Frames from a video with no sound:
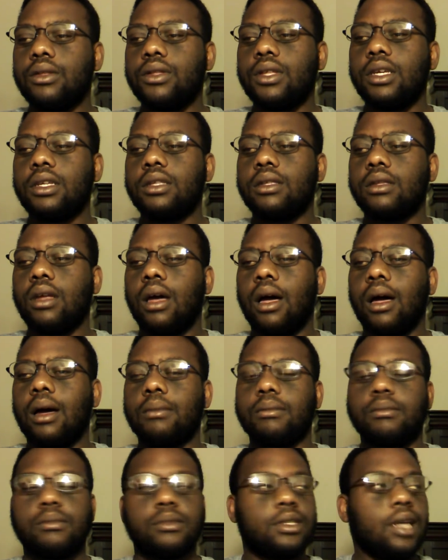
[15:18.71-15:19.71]
the
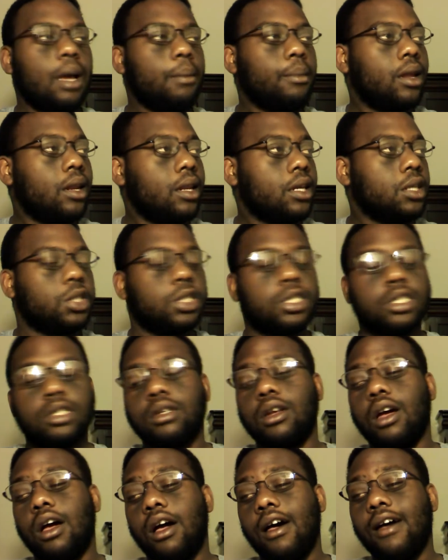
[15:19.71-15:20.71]
um,
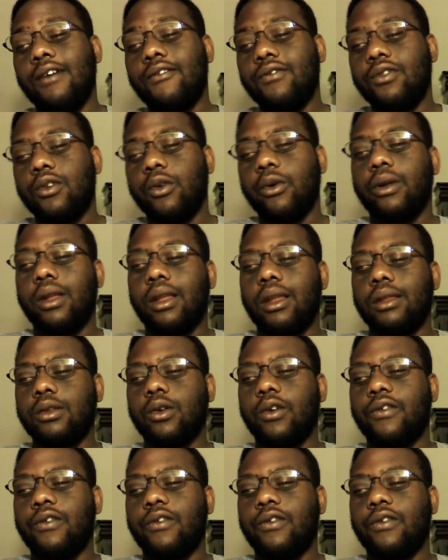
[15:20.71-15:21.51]
demolition of their,